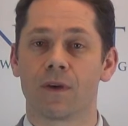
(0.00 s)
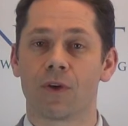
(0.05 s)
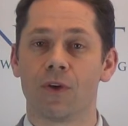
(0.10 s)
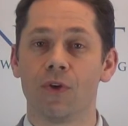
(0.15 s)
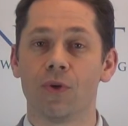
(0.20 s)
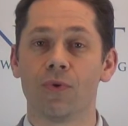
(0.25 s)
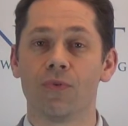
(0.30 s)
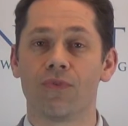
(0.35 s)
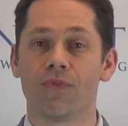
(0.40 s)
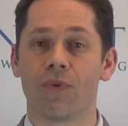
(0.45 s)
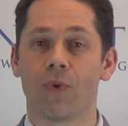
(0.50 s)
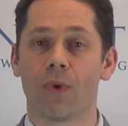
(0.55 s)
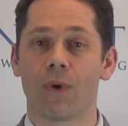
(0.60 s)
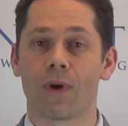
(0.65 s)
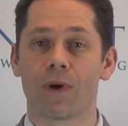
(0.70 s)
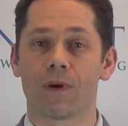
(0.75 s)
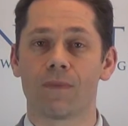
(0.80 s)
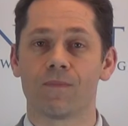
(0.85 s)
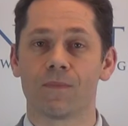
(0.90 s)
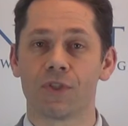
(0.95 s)

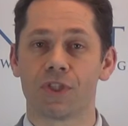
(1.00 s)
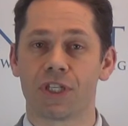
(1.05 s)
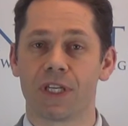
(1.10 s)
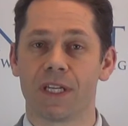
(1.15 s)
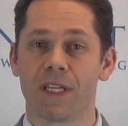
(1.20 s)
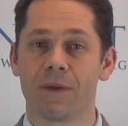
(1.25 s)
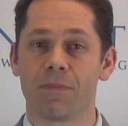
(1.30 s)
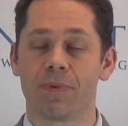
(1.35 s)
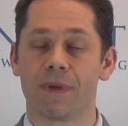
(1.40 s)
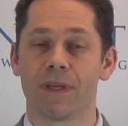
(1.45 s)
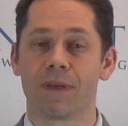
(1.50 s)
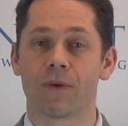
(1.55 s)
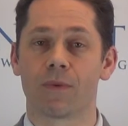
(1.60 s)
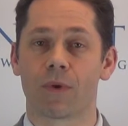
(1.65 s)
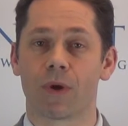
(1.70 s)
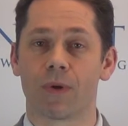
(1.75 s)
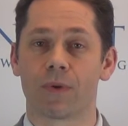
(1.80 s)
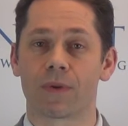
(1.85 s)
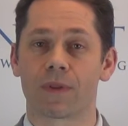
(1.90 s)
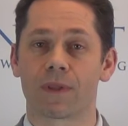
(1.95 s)
Q4 GDP
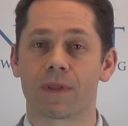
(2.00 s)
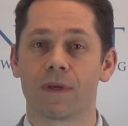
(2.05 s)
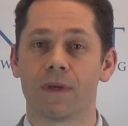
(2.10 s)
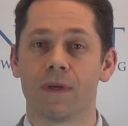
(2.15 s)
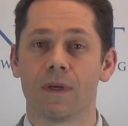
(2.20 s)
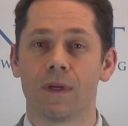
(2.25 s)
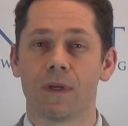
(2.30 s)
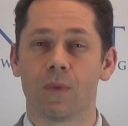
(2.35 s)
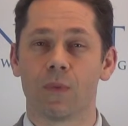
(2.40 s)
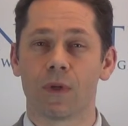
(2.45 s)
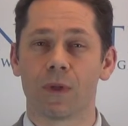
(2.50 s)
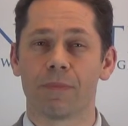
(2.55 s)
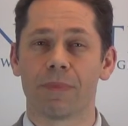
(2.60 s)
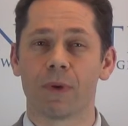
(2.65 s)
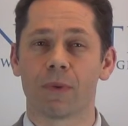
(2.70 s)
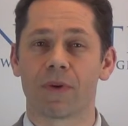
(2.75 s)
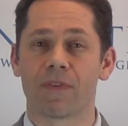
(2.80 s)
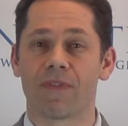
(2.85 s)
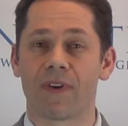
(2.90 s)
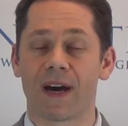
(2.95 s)
growth will
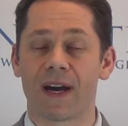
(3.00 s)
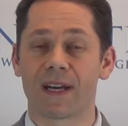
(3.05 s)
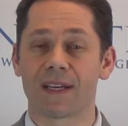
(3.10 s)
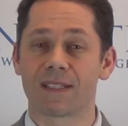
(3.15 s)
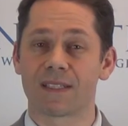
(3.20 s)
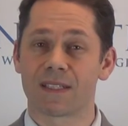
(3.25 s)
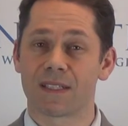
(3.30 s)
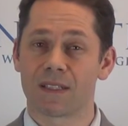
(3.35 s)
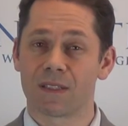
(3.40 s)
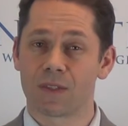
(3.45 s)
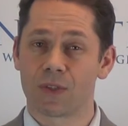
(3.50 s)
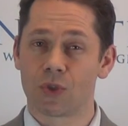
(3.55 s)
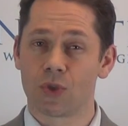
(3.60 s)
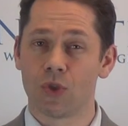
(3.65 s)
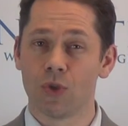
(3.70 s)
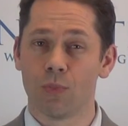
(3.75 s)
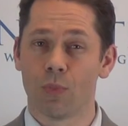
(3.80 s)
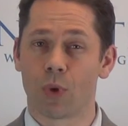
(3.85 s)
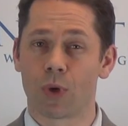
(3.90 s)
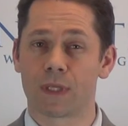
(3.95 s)
be revised
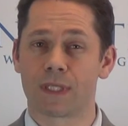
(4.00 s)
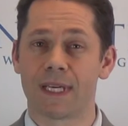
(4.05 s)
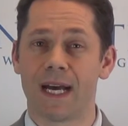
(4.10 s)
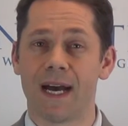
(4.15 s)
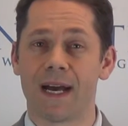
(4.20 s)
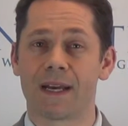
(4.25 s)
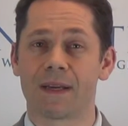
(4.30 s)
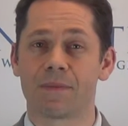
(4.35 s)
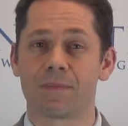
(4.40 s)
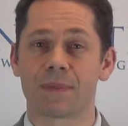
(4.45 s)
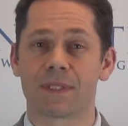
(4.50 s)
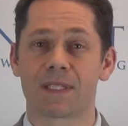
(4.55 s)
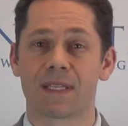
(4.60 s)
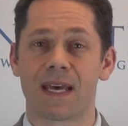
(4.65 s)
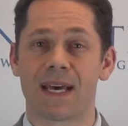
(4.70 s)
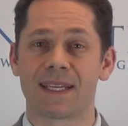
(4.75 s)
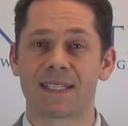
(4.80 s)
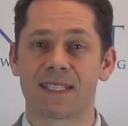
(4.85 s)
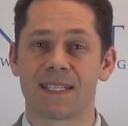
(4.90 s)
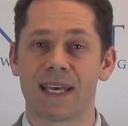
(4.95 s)
2 more
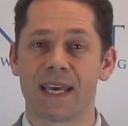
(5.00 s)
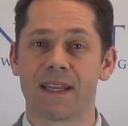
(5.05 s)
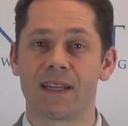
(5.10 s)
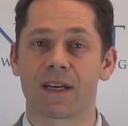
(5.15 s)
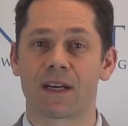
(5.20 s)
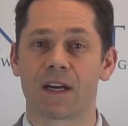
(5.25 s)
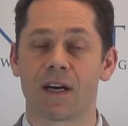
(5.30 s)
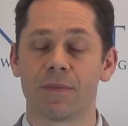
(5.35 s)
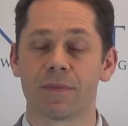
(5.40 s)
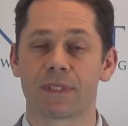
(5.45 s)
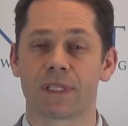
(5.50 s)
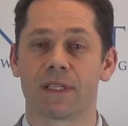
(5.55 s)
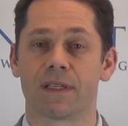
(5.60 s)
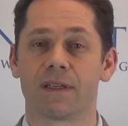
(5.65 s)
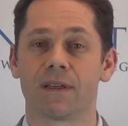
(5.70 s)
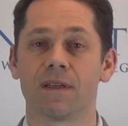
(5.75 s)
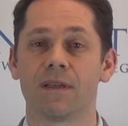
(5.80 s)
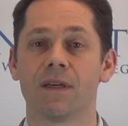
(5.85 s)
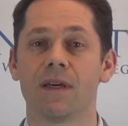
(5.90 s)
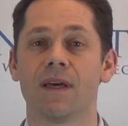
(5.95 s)
times as data comes
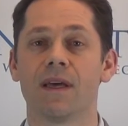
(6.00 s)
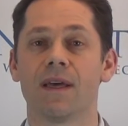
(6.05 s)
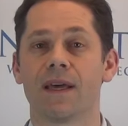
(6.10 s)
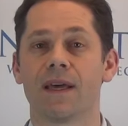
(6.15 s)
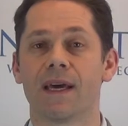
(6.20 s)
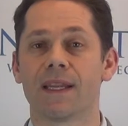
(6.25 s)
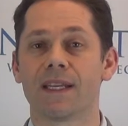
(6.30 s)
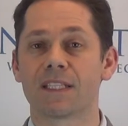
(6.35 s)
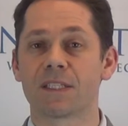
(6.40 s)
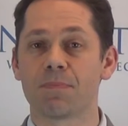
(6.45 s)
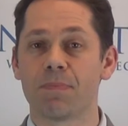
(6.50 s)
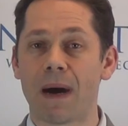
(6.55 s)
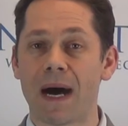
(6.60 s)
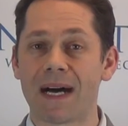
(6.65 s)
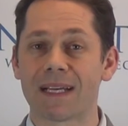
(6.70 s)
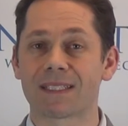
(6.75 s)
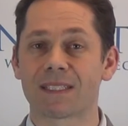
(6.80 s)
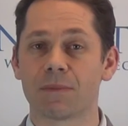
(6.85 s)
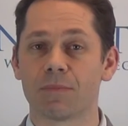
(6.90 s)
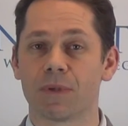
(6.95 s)
in, and it's
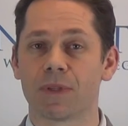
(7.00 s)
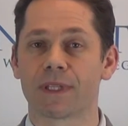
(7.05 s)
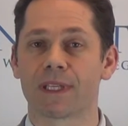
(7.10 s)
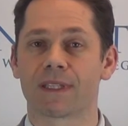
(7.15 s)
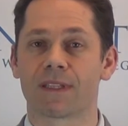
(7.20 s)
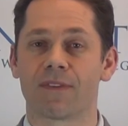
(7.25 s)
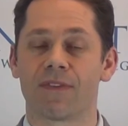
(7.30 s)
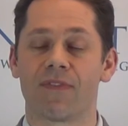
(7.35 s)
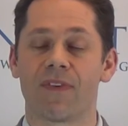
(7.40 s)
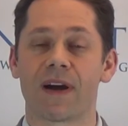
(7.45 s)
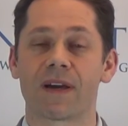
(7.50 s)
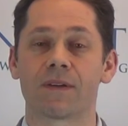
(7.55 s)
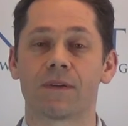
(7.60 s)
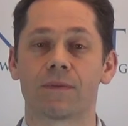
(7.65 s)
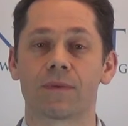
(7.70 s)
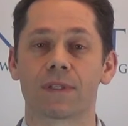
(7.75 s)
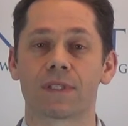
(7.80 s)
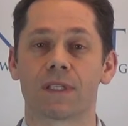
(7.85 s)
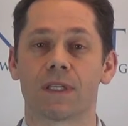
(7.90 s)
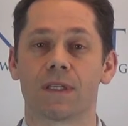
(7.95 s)
possible that the
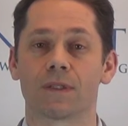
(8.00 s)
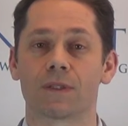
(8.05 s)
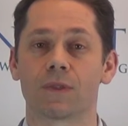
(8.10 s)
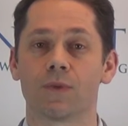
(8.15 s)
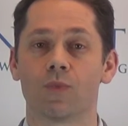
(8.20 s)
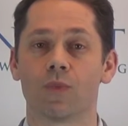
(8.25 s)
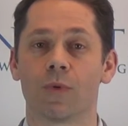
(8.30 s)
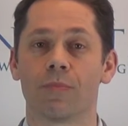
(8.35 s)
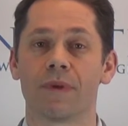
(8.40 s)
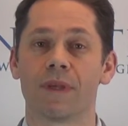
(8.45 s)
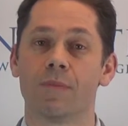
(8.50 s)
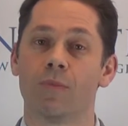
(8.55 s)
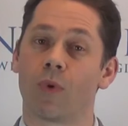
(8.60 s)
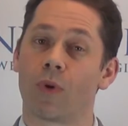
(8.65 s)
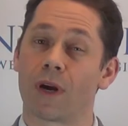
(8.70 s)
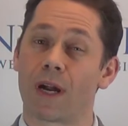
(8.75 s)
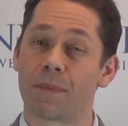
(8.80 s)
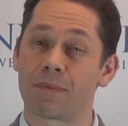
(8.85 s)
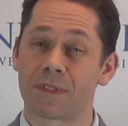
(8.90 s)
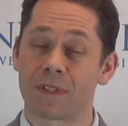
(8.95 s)
final result will be
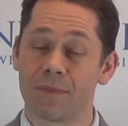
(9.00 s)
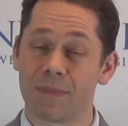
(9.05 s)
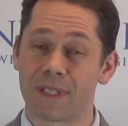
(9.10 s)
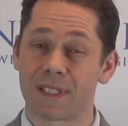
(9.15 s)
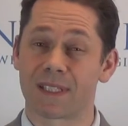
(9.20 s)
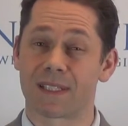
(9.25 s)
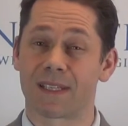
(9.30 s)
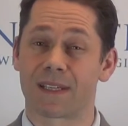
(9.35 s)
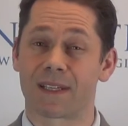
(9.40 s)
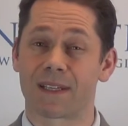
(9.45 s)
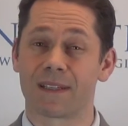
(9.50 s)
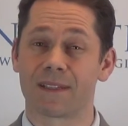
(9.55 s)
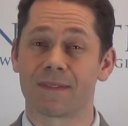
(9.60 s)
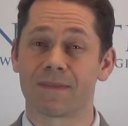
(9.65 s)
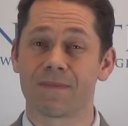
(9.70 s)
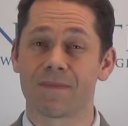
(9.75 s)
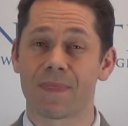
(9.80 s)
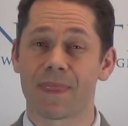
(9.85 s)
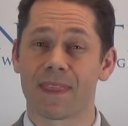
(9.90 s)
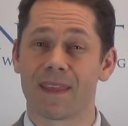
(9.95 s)
more optimistic.
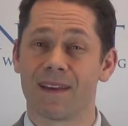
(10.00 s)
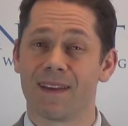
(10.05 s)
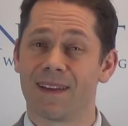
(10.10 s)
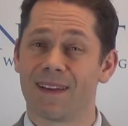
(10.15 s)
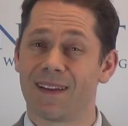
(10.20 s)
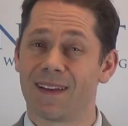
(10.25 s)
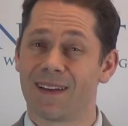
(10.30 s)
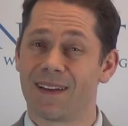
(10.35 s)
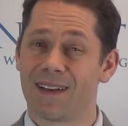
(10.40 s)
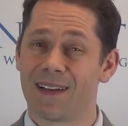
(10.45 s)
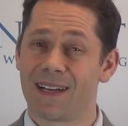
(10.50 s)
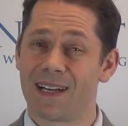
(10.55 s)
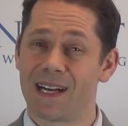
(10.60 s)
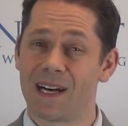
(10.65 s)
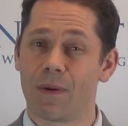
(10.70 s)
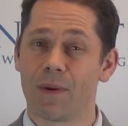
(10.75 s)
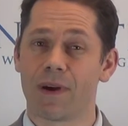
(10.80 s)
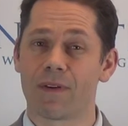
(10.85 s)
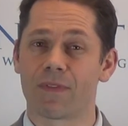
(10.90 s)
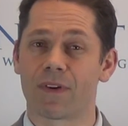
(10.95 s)

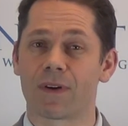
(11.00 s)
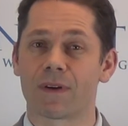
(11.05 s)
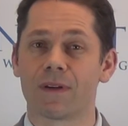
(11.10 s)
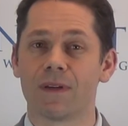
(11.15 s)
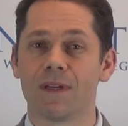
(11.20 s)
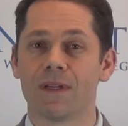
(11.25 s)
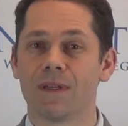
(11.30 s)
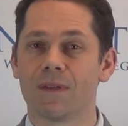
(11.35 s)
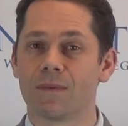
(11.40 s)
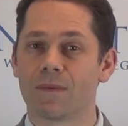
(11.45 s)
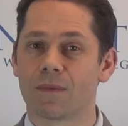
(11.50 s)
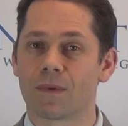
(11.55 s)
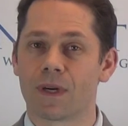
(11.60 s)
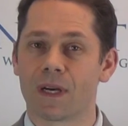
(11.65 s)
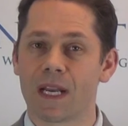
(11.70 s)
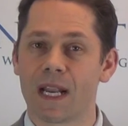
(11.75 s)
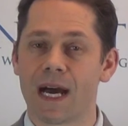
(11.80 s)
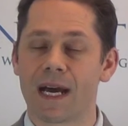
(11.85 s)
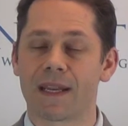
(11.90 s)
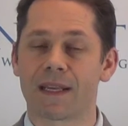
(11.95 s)
However, we're
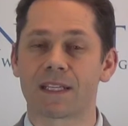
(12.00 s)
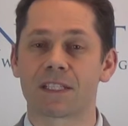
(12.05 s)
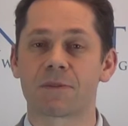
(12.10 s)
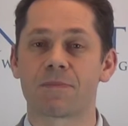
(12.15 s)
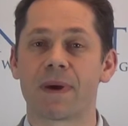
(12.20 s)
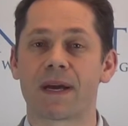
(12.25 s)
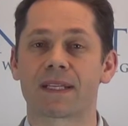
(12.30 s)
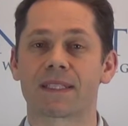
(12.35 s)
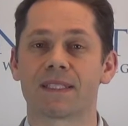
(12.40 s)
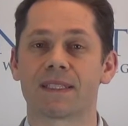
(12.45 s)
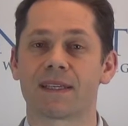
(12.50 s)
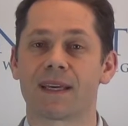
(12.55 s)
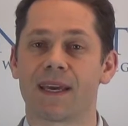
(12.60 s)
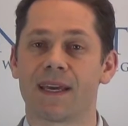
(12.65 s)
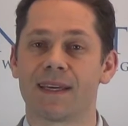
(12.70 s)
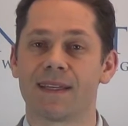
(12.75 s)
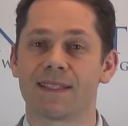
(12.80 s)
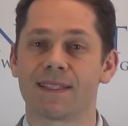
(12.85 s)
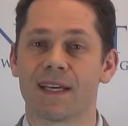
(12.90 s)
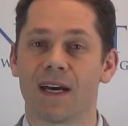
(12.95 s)
not expecting
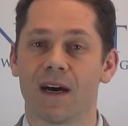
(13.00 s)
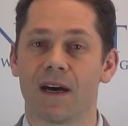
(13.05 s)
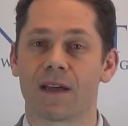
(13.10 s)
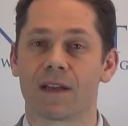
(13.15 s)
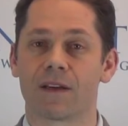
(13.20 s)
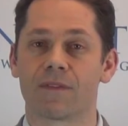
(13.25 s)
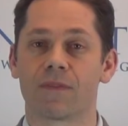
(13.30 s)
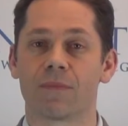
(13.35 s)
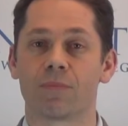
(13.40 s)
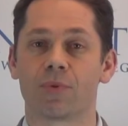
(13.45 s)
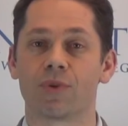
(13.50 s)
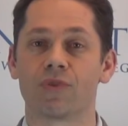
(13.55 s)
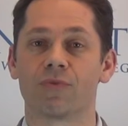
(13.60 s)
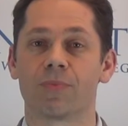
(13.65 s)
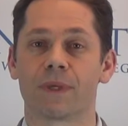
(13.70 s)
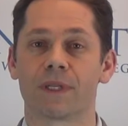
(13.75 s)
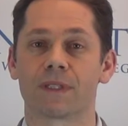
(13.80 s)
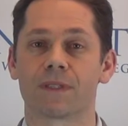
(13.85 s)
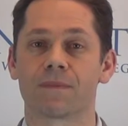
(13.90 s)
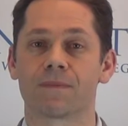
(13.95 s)
a ton of
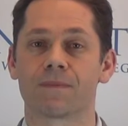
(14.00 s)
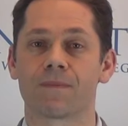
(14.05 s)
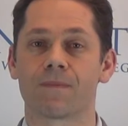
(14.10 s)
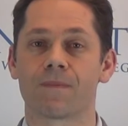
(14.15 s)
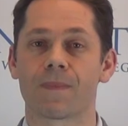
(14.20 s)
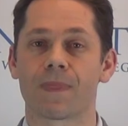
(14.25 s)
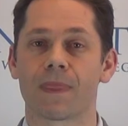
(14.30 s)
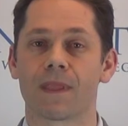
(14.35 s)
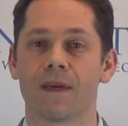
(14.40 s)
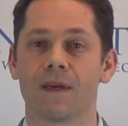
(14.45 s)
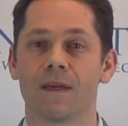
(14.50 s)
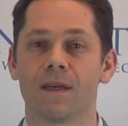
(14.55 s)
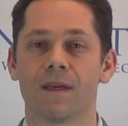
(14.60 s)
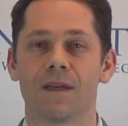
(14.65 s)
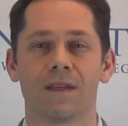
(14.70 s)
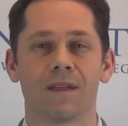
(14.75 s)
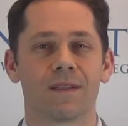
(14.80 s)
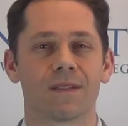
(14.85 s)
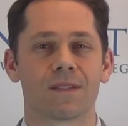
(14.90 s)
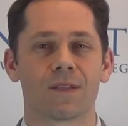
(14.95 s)
improvement.
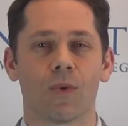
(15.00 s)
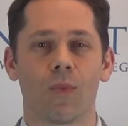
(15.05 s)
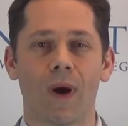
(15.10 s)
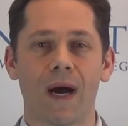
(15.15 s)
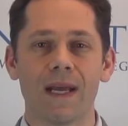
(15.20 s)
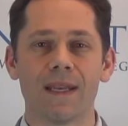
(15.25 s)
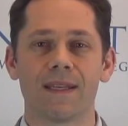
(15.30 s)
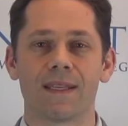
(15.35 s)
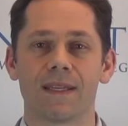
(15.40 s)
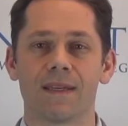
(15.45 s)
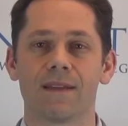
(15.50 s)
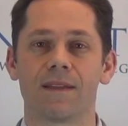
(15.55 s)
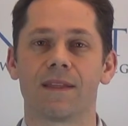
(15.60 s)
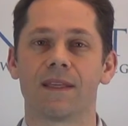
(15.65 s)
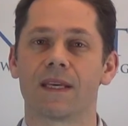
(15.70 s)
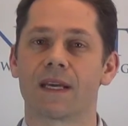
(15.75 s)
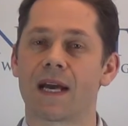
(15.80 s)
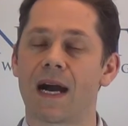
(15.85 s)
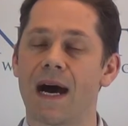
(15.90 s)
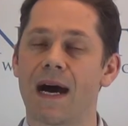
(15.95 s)
So why did
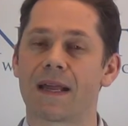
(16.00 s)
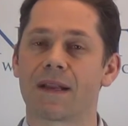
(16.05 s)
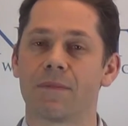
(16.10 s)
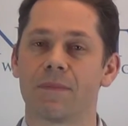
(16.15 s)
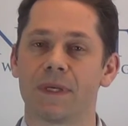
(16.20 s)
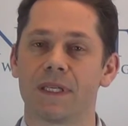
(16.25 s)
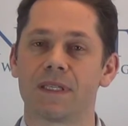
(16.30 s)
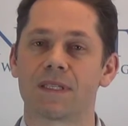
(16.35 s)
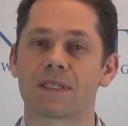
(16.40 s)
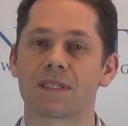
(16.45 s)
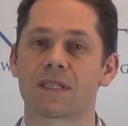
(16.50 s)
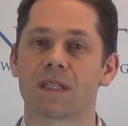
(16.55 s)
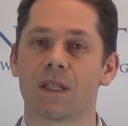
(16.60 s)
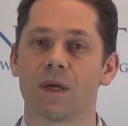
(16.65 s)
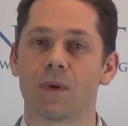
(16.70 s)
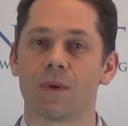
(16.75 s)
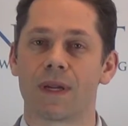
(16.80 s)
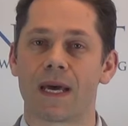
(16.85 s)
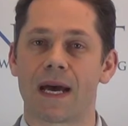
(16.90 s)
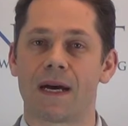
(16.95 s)
the economy
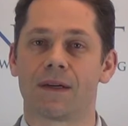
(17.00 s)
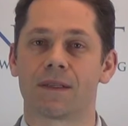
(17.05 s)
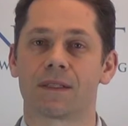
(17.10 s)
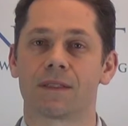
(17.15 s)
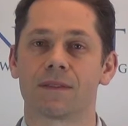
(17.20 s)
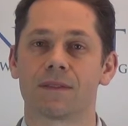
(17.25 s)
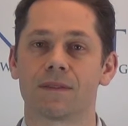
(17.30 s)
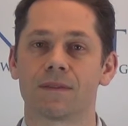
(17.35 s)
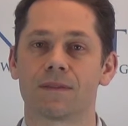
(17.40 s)
slow down?